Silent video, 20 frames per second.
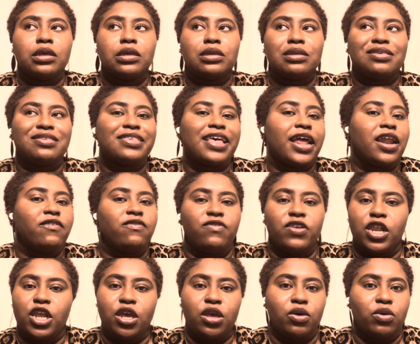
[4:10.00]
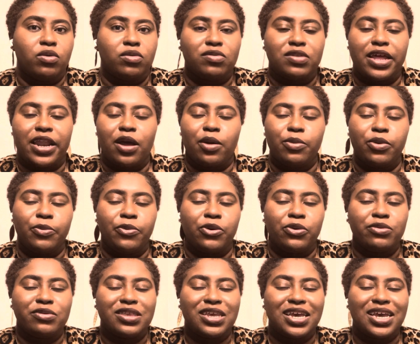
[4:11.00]
set of videos that I'll be
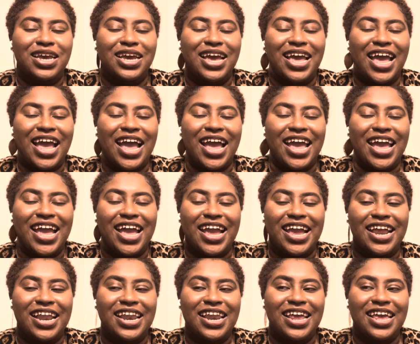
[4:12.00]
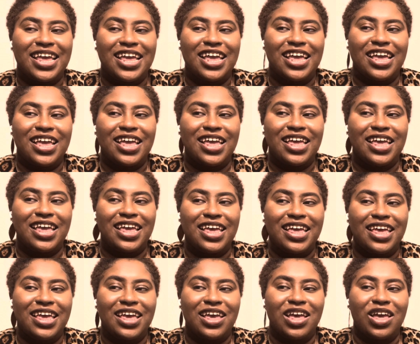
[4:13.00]
posting. And
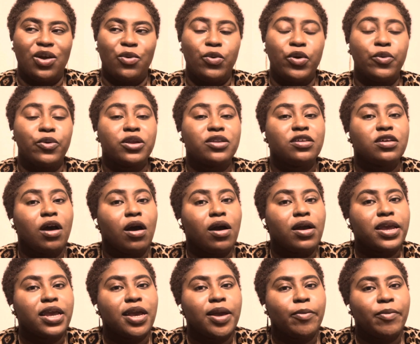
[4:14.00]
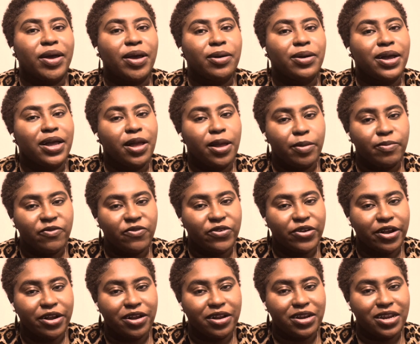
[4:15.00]
we were talking about
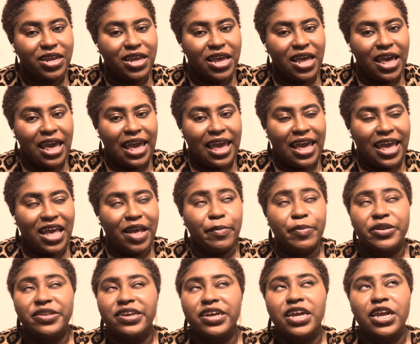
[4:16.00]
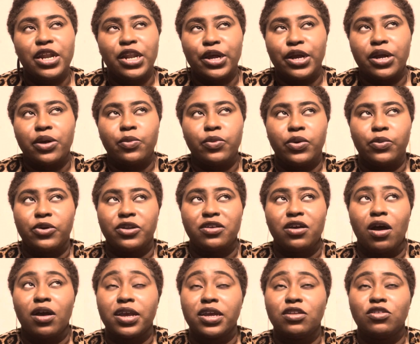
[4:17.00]
comfort. In particular, we were
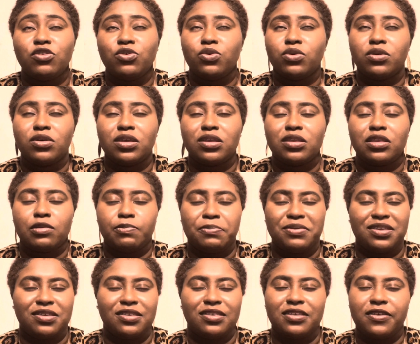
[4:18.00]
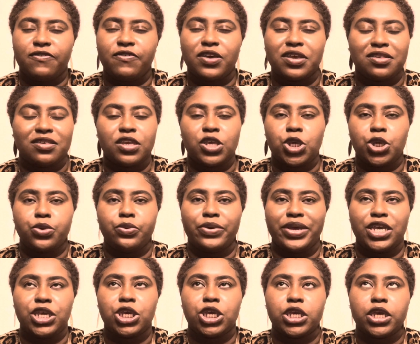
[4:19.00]
talking to a specific
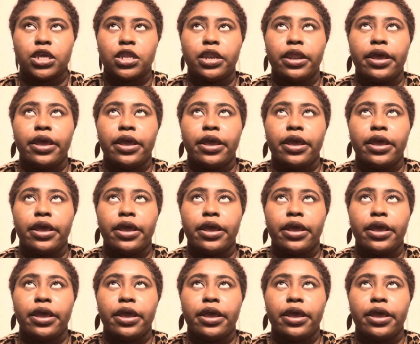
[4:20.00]
situation.